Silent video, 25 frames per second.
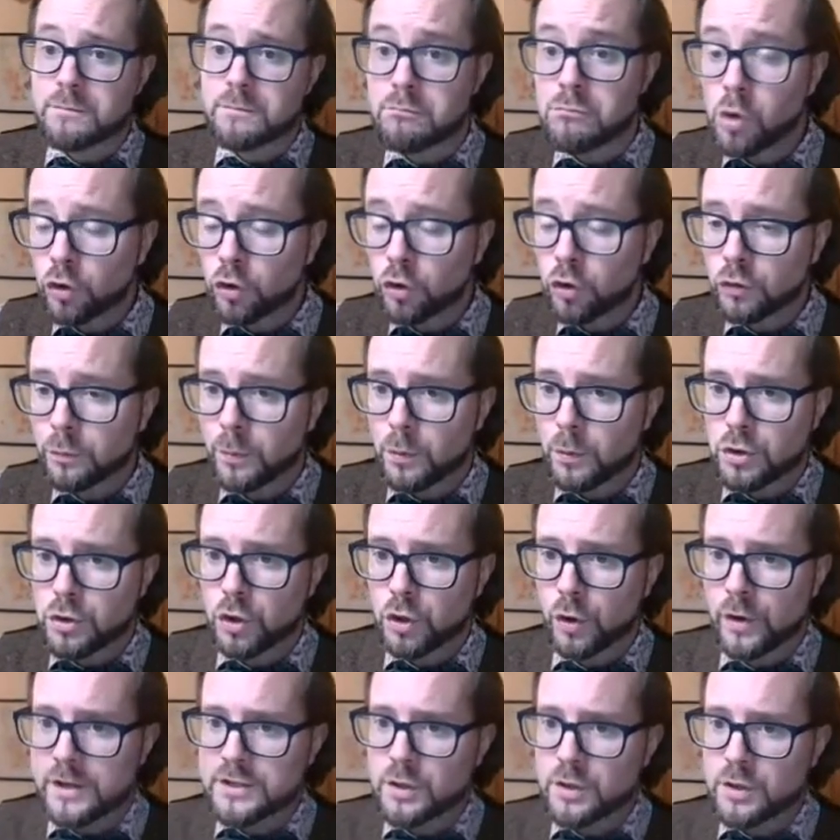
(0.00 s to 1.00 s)
multiple
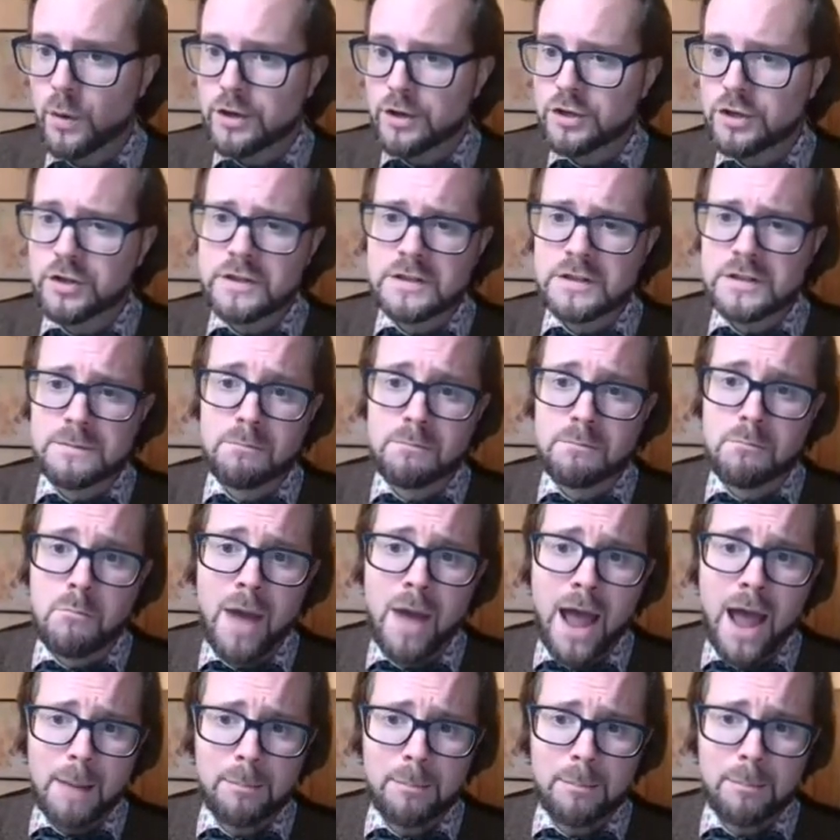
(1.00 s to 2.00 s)
choice questions,
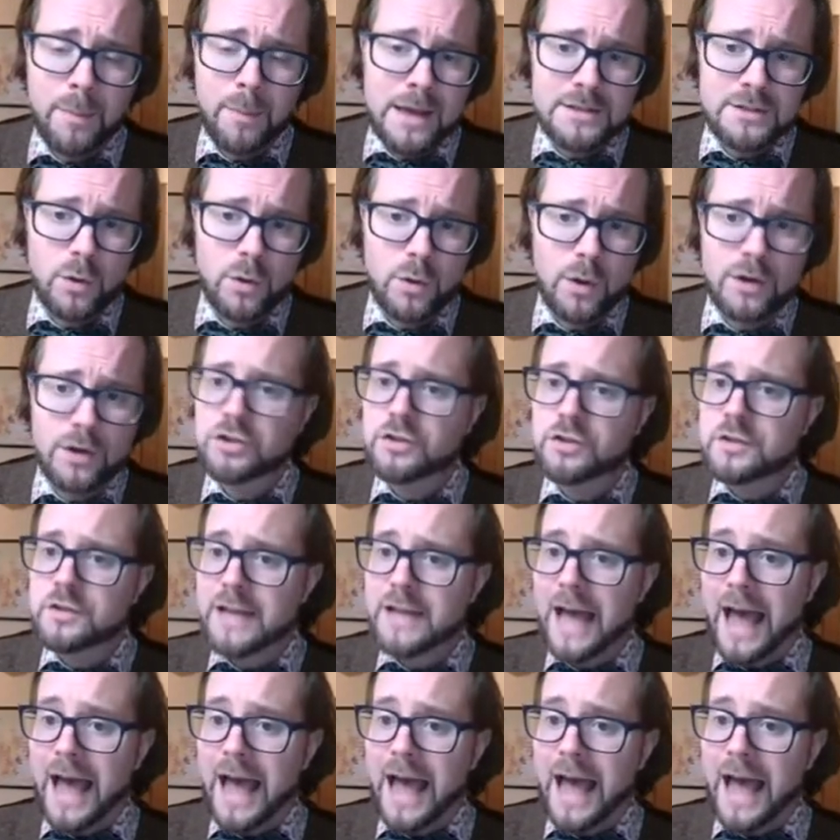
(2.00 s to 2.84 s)
map based questions,